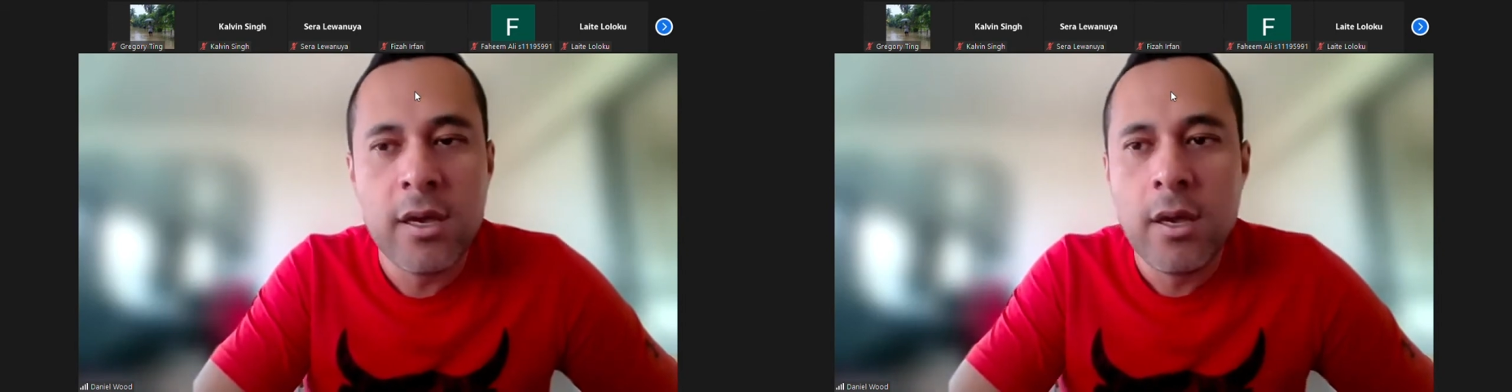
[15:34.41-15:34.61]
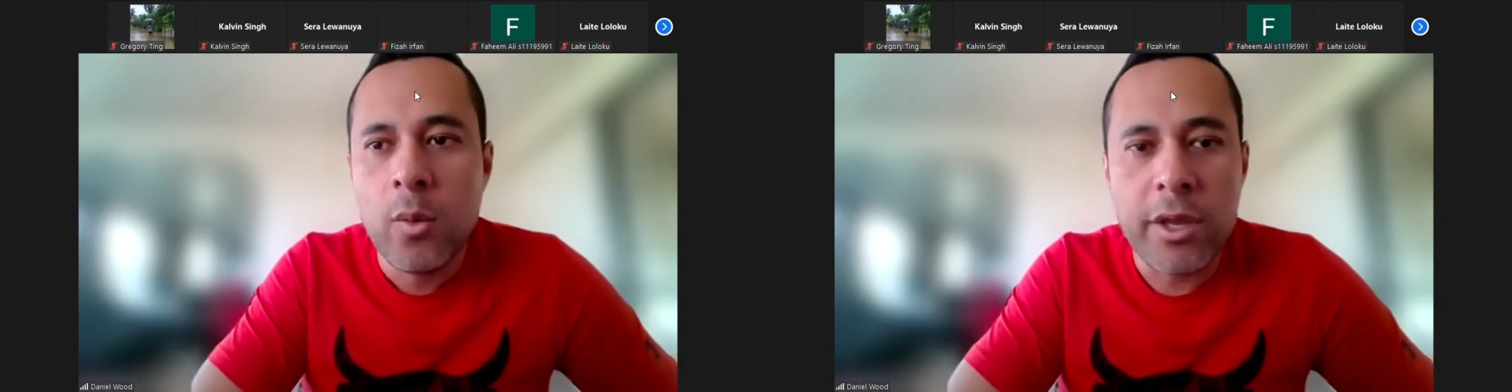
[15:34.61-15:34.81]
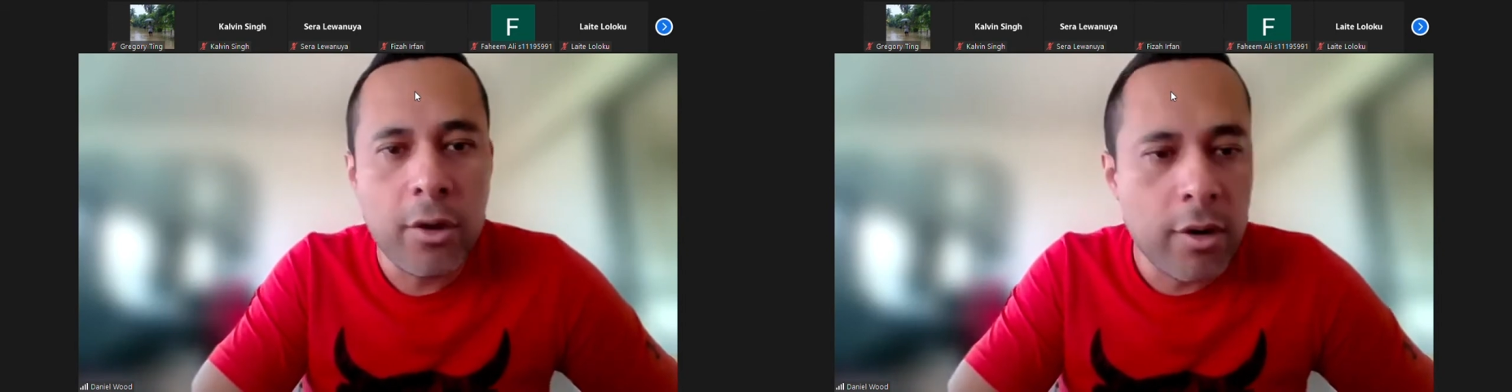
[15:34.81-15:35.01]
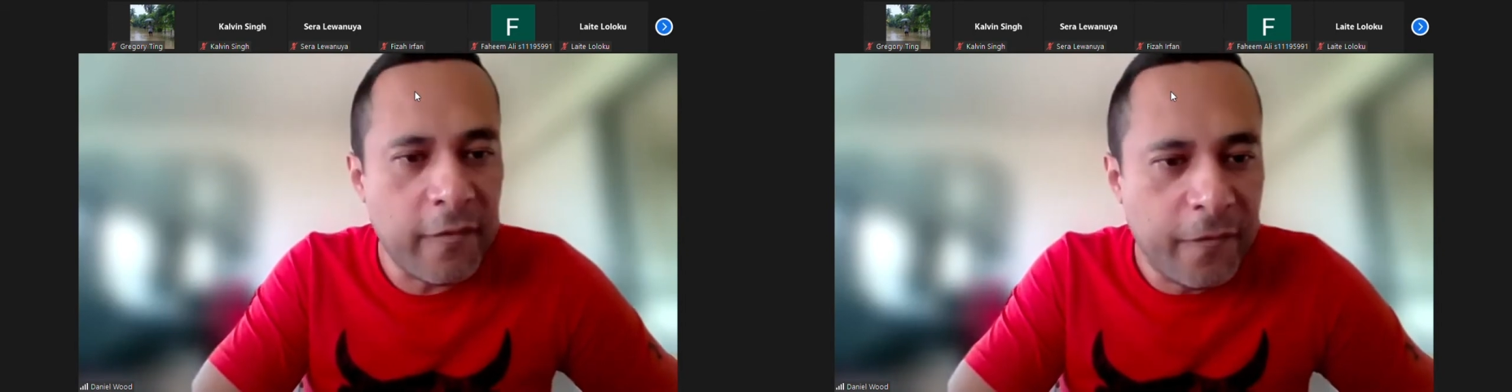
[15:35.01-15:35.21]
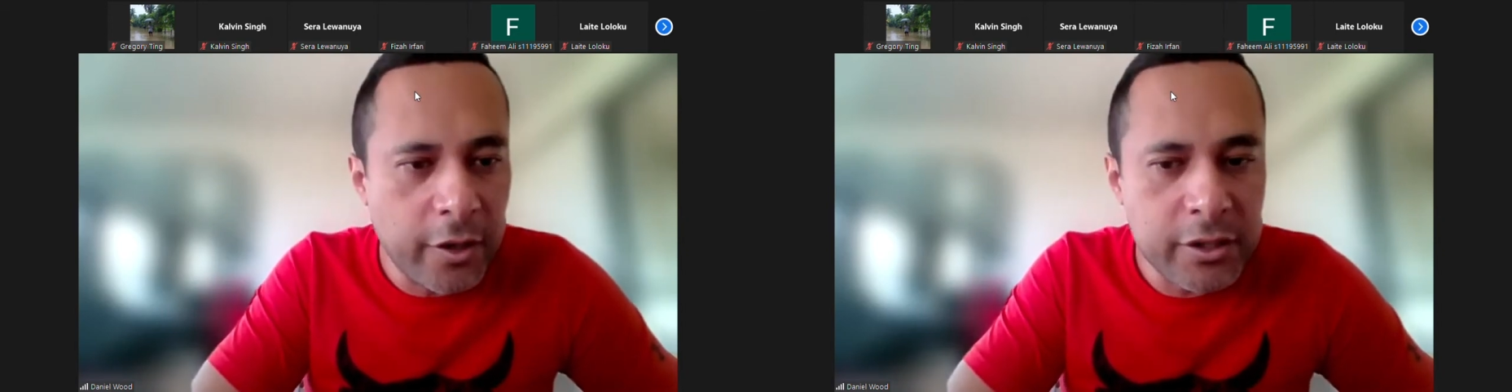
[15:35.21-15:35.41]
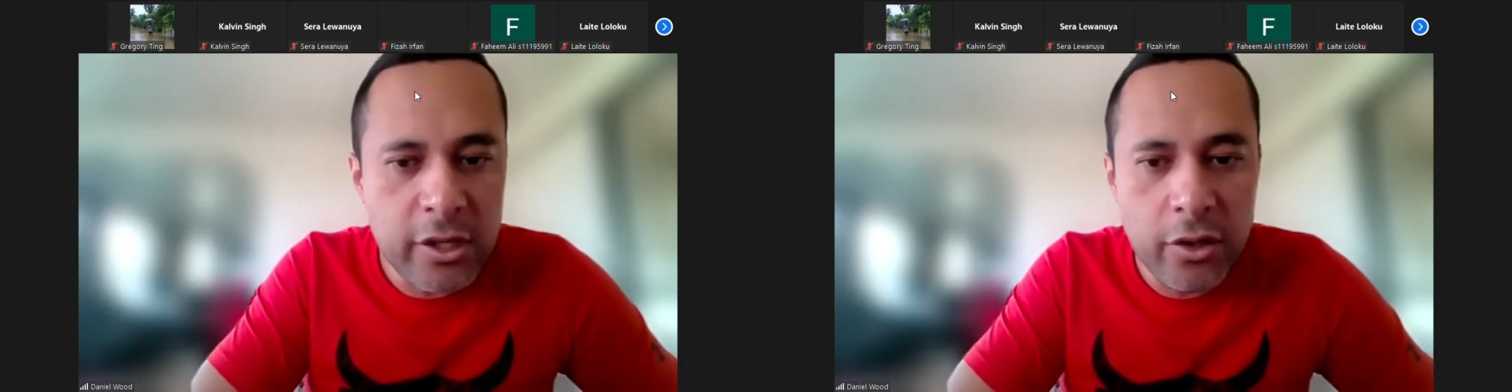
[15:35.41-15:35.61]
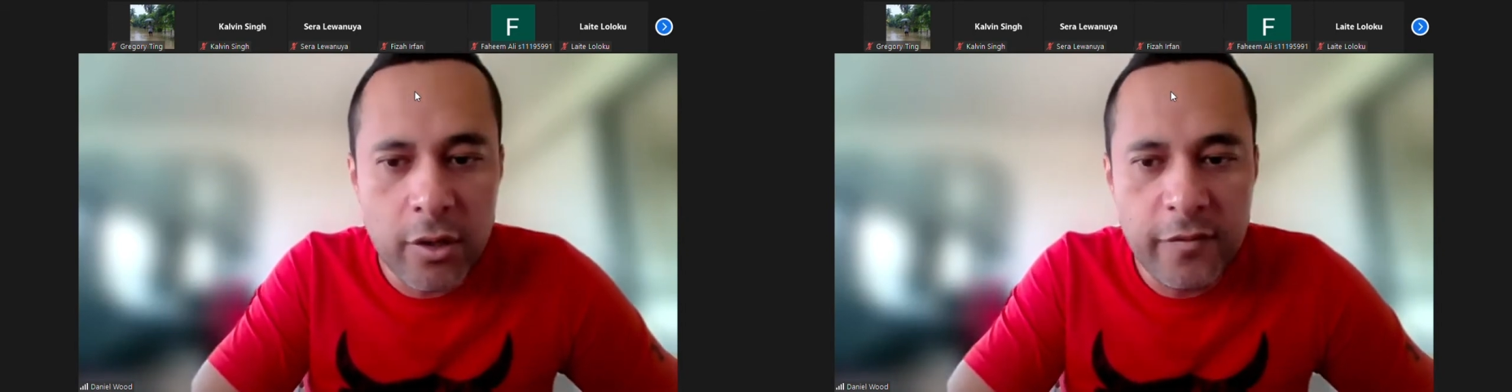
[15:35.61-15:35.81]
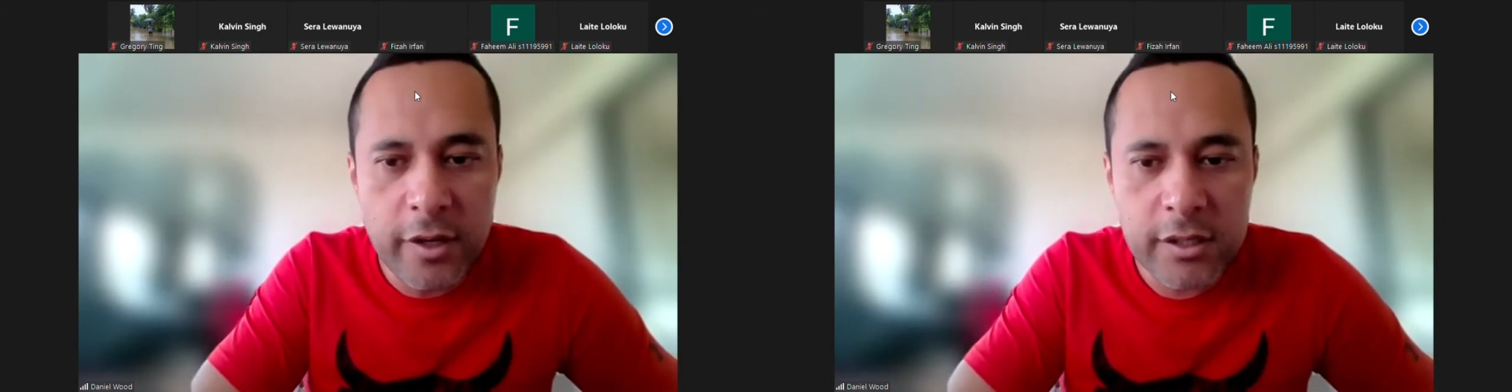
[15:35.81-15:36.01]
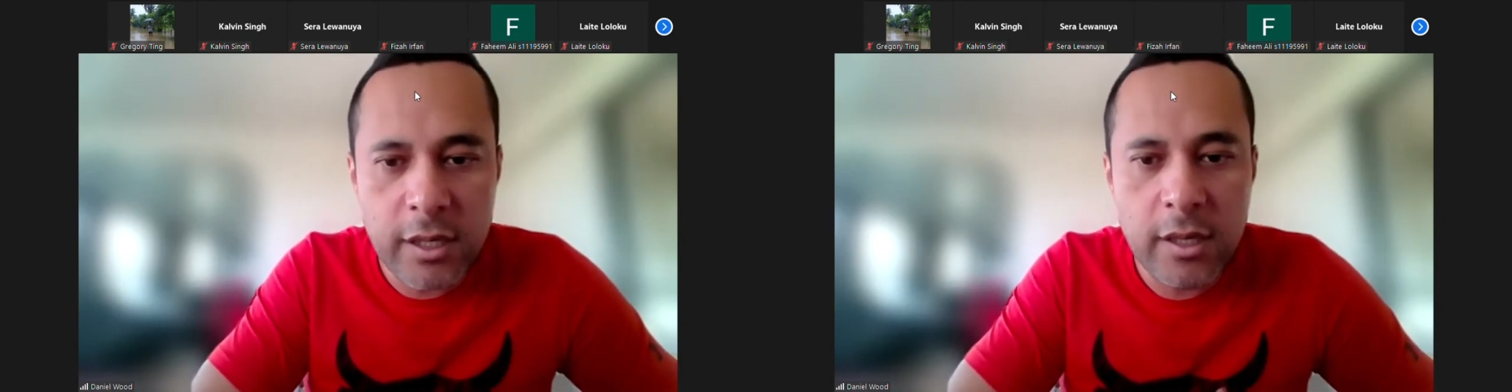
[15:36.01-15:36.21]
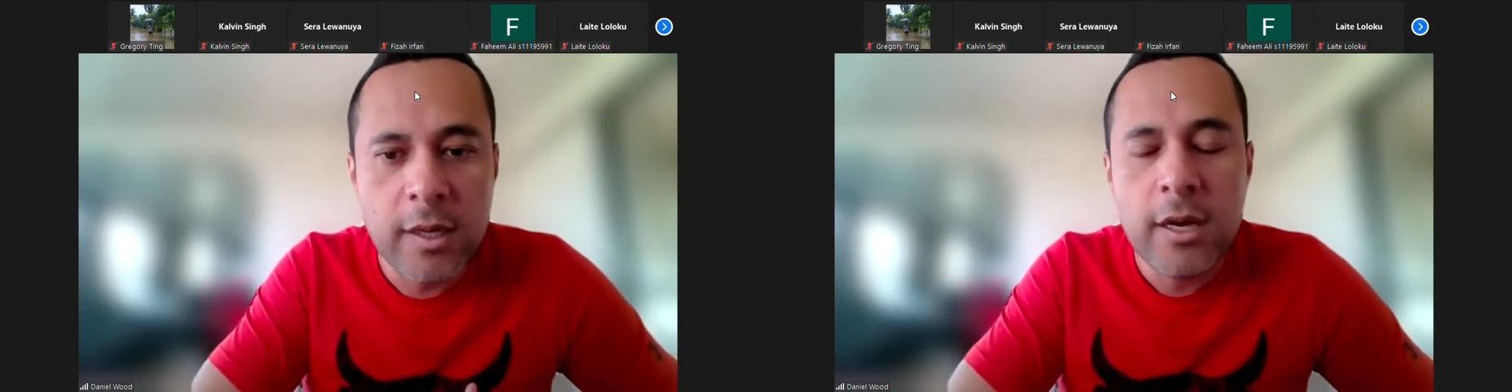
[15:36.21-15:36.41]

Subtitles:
When you're in first year university,